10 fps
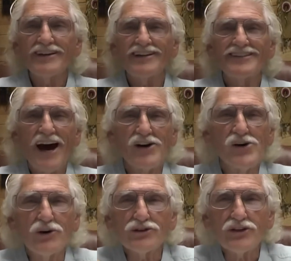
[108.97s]
Isn't that
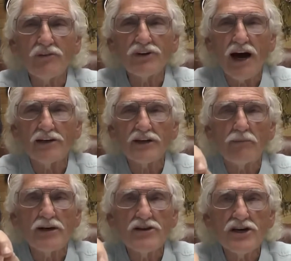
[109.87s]
cool stuff, guys? I
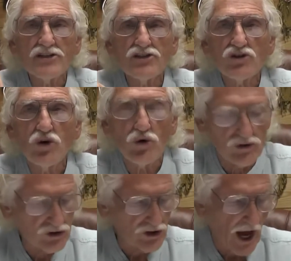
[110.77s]
mean, this is cool
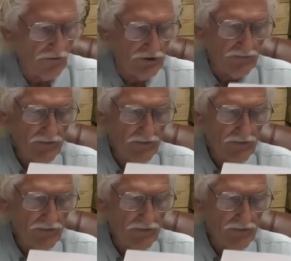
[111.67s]
stuff.